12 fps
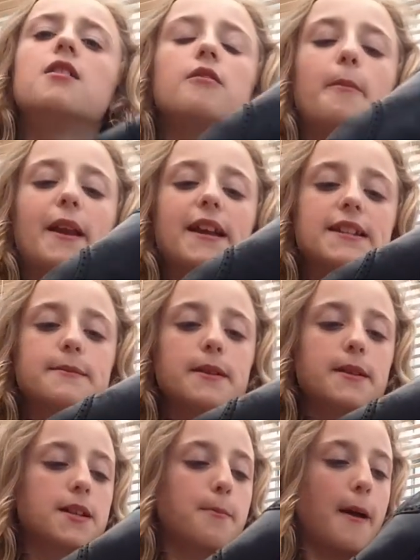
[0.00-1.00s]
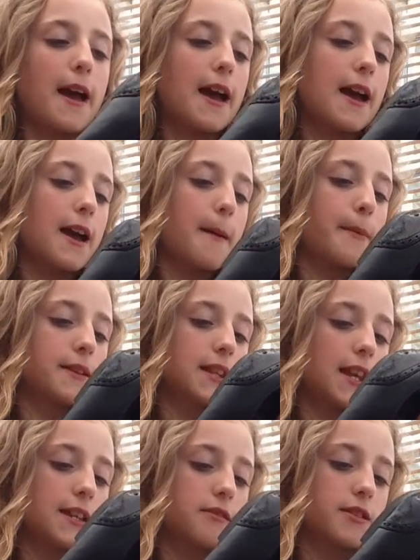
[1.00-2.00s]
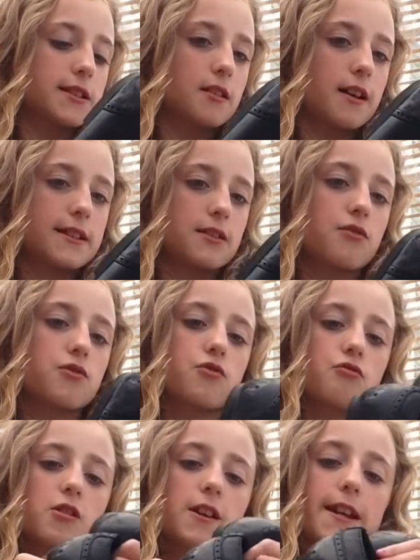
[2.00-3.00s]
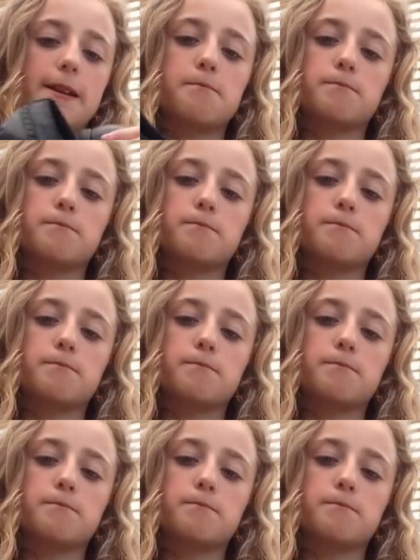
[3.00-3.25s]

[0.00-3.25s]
replacement pair, but these are size three